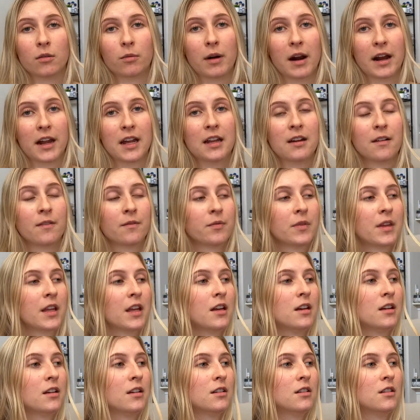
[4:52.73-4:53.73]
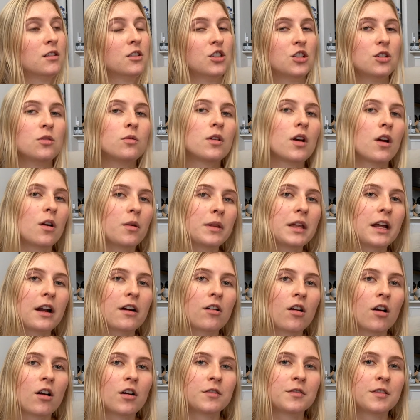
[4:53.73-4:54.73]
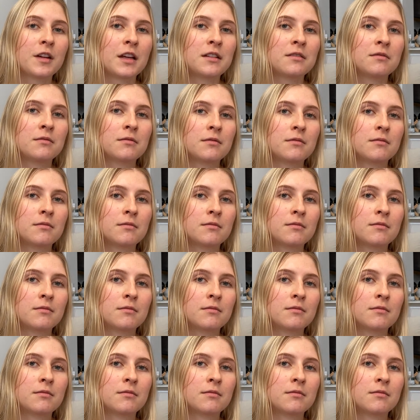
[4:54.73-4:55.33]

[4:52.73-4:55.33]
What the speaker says: right? Do you go there often?